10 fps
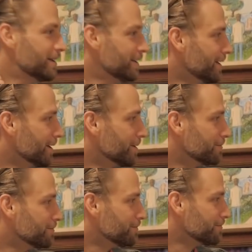You know,
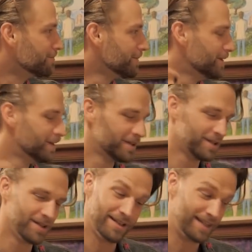
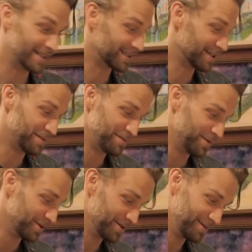that's gonna be
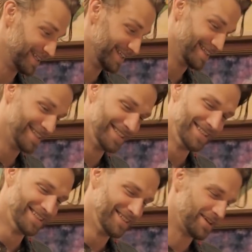more than we need.
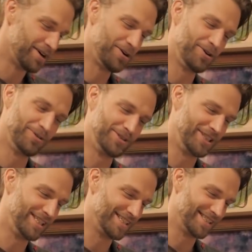Oh,
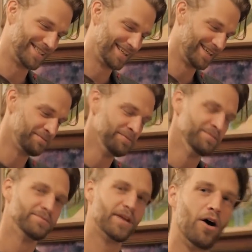Jesus.
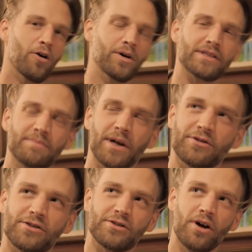Oh, it
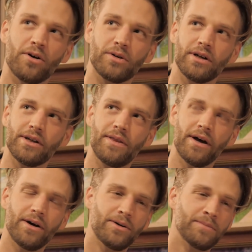smells so good
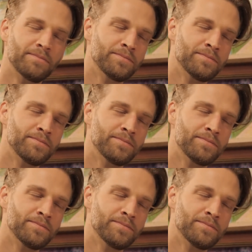though.